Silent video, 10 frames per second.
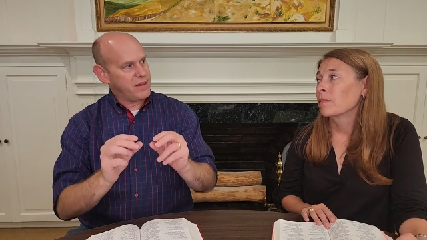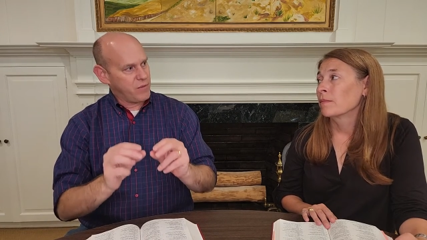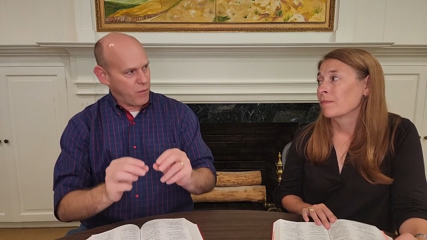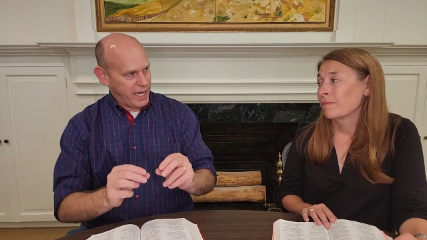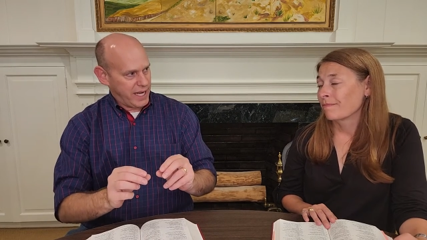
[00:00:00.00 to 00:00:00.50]
Speaker 1: and the
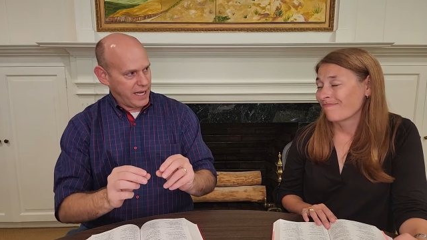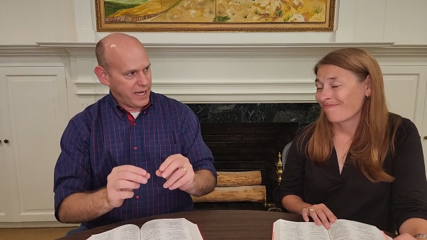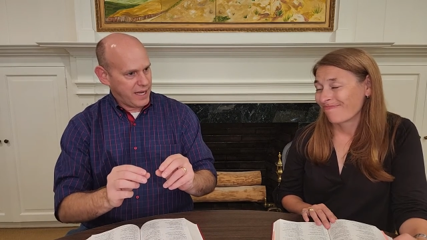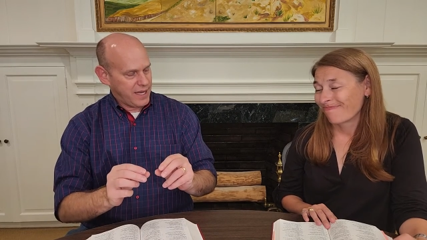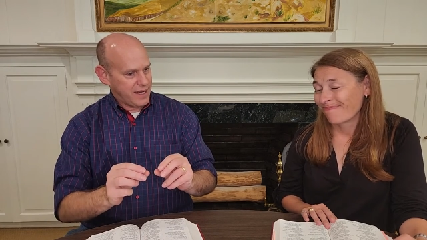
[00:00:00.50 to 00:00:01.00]

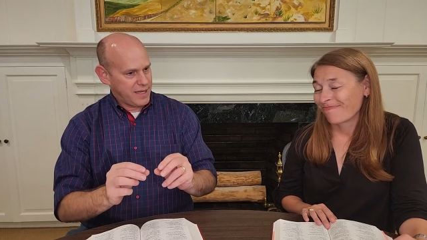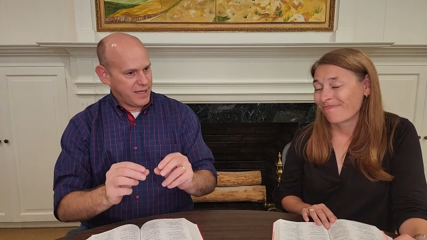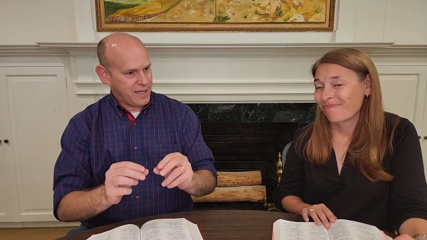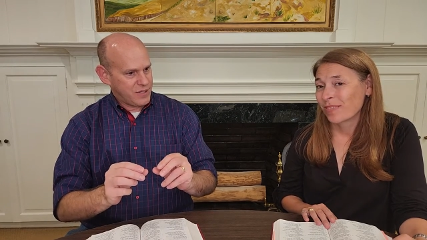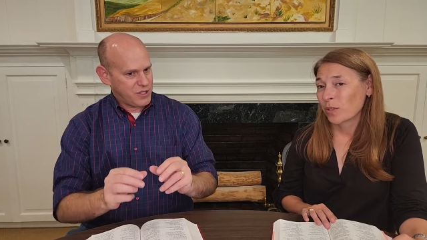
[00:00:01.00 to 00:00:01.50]
weak
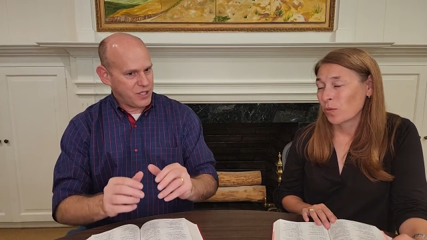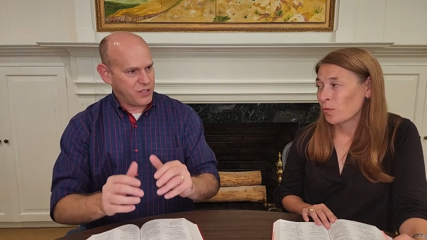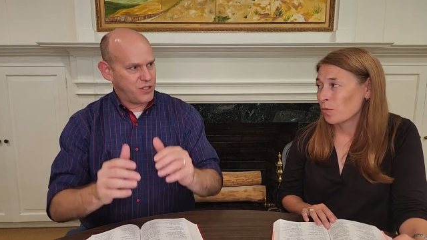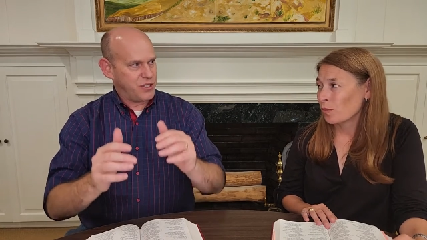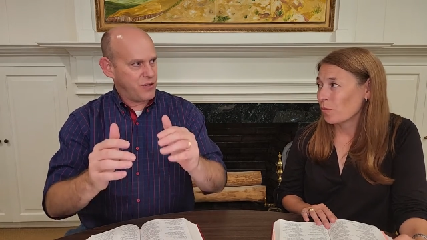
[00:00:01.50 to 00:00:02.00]
to
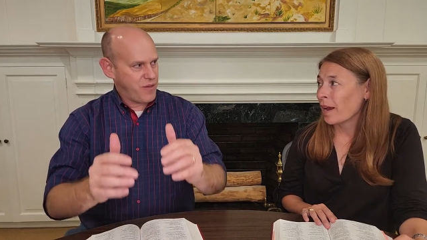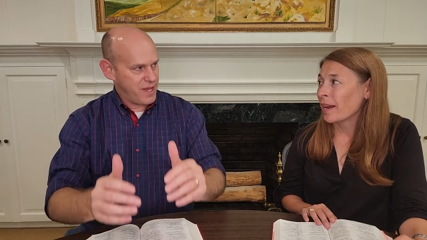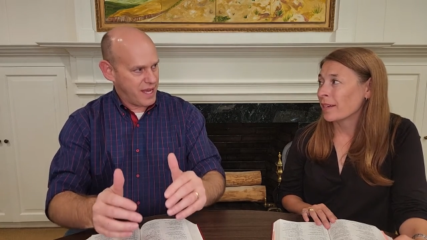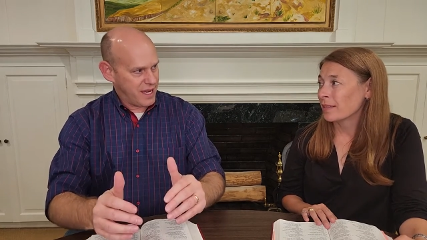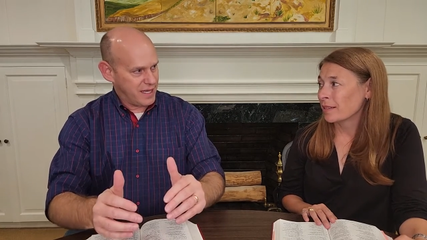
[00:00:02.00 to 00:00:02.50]
do right.
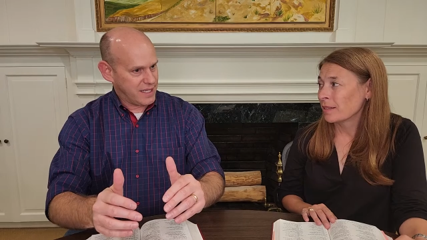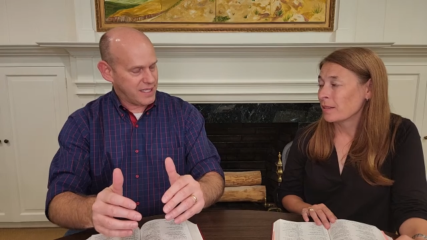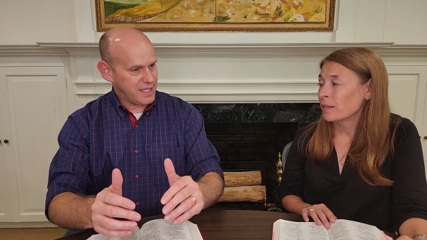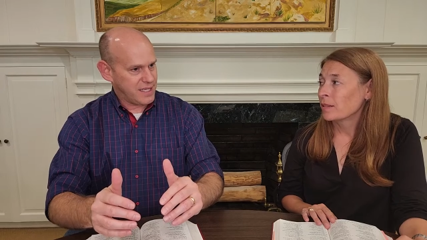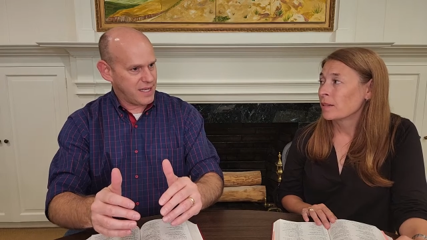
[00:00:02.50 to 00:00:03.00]

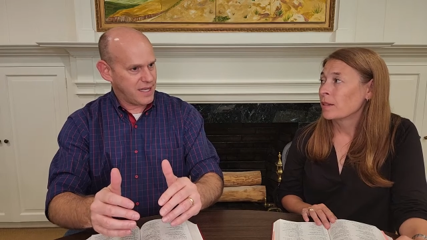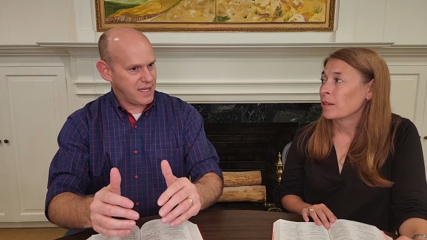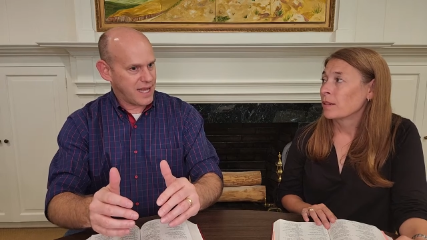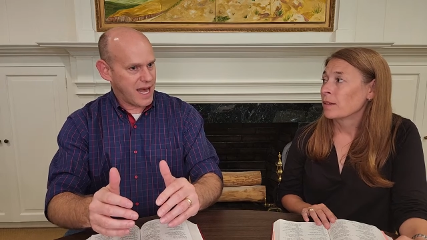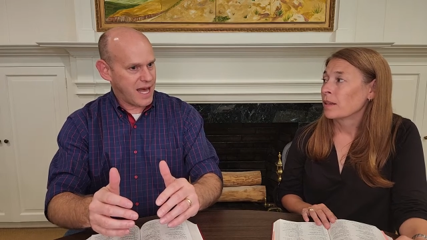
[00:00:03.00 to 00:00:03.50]
things
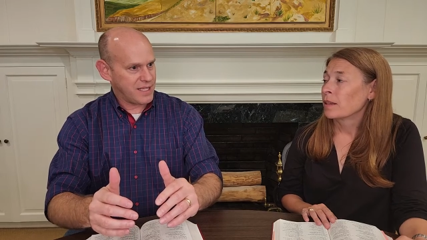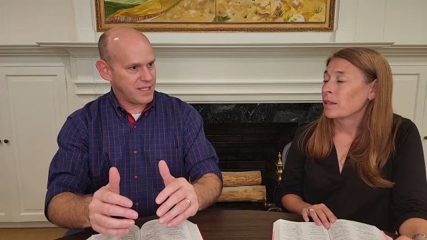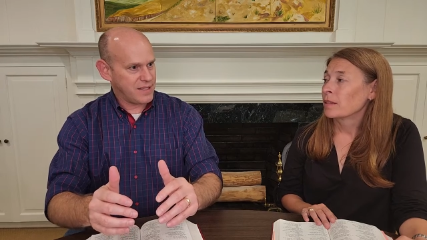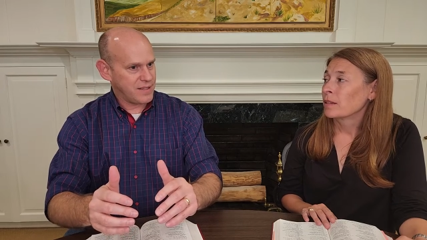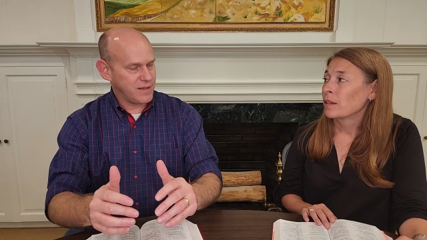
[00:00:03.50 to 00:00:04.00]
that
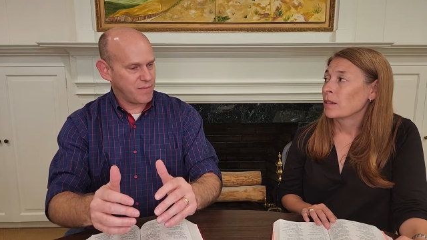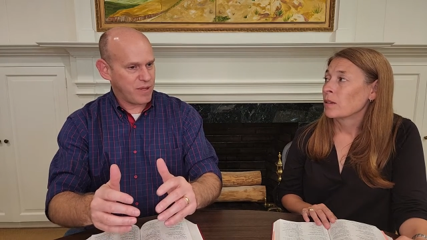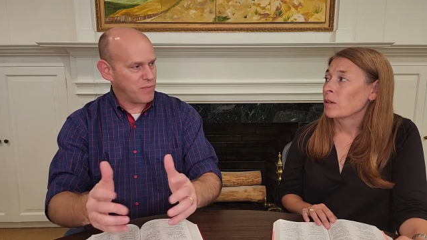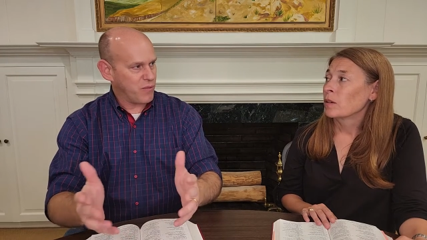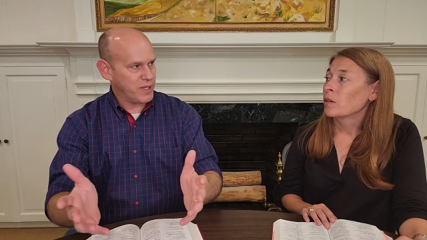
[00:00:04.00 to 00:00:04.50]

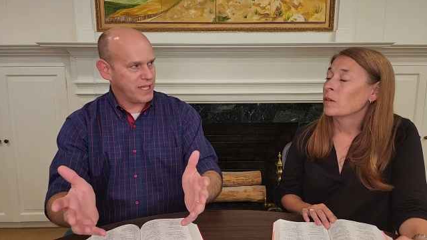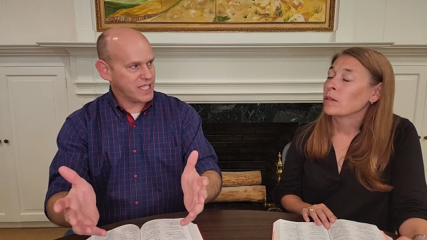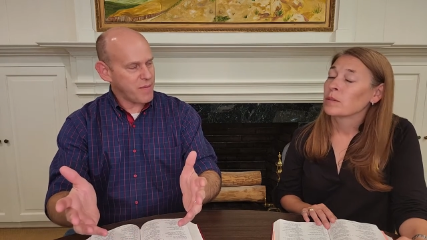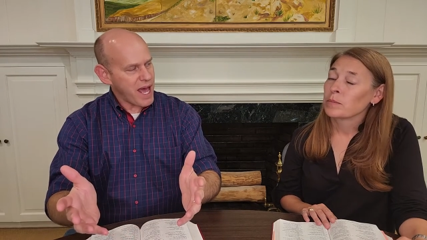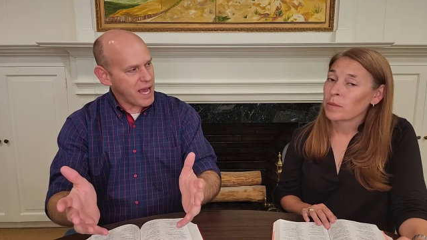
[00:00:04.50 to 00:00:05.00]
people wouldn't
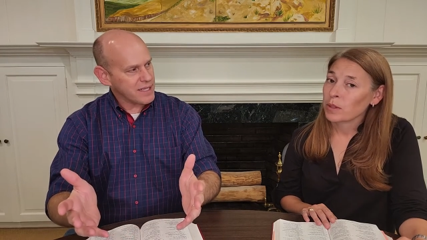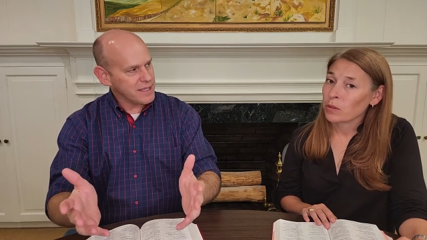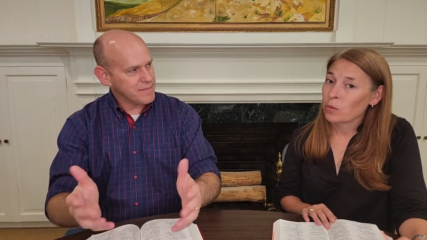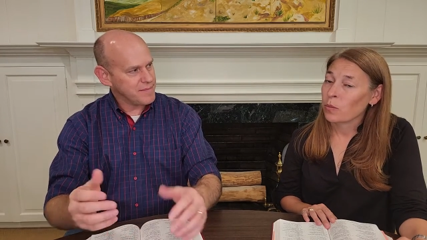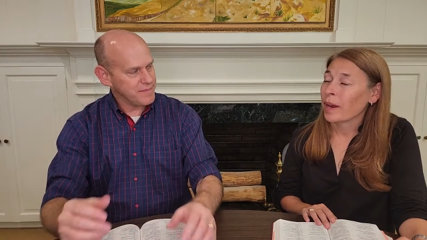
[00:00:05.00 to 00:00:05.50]
expect?
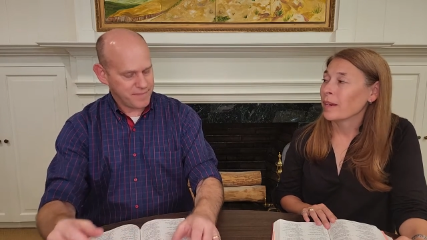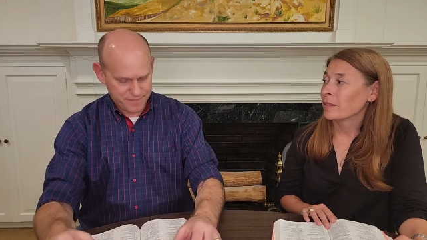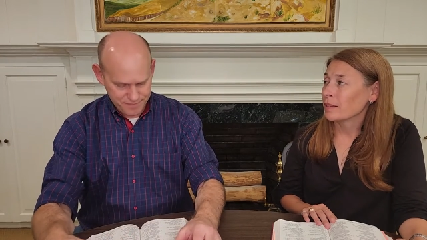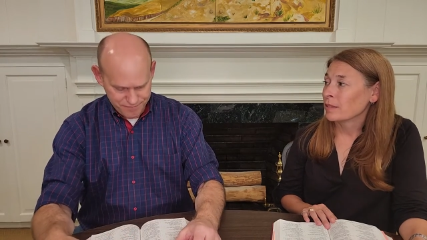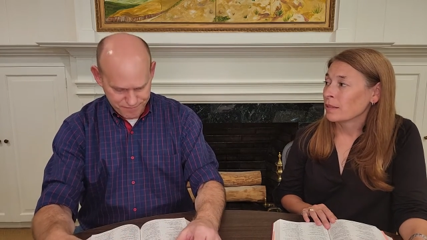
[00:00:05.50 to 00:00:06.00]

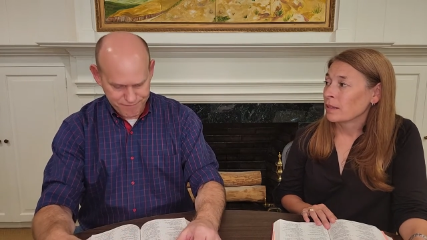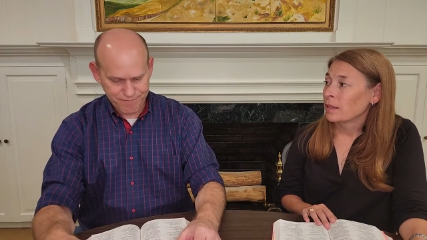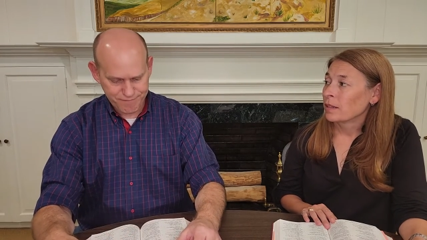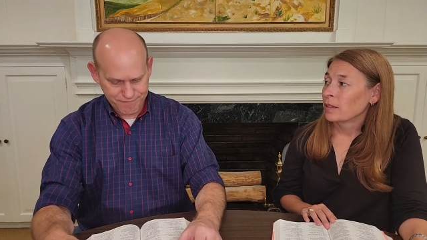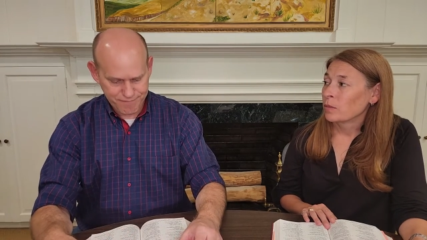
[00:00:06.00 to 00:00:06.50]
Speaker 2: Right.
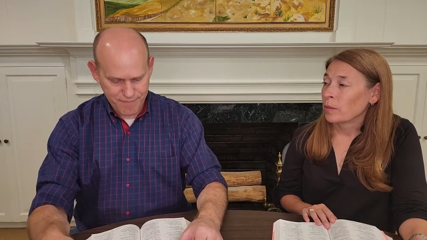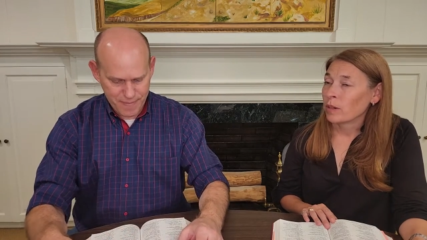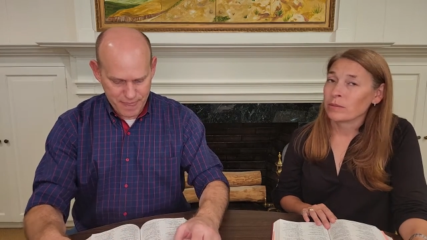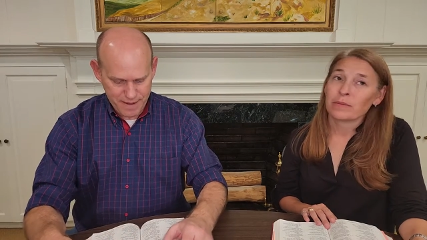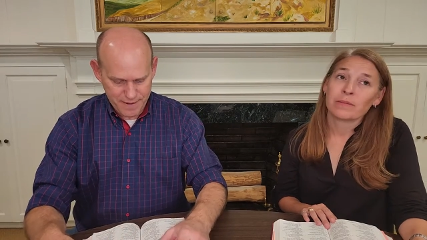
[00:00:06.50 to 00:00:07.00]
Well,